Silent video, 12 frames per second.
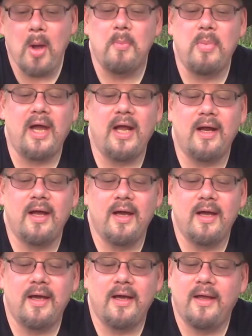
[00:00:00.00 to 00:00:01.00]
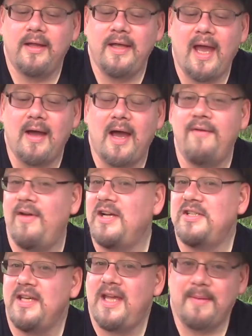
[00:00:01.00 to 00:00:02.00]
But yeah, I've
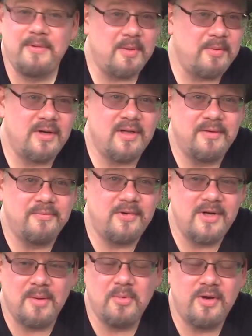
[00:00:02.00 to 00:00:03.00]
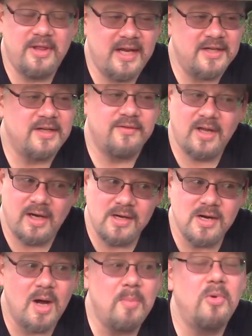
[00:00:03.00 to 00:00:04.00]
actually kept up on a number of things. I've got a
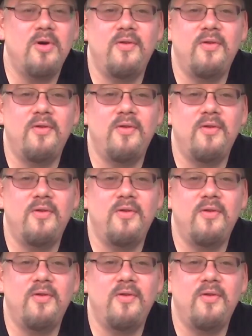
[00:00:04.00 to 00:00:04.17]
number of